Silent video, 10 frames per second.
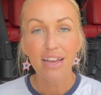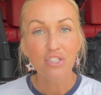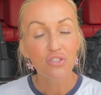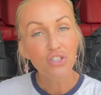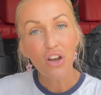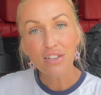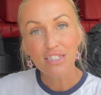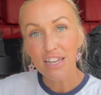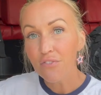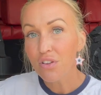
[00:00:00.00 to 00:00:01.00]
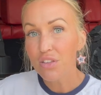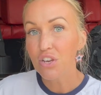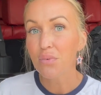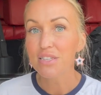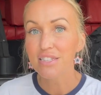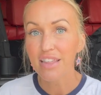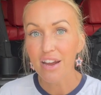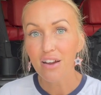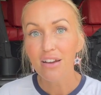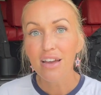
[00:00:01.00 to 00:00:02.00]
And so the dogs definitely know it's
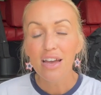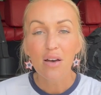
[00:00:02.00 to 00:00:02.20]
there,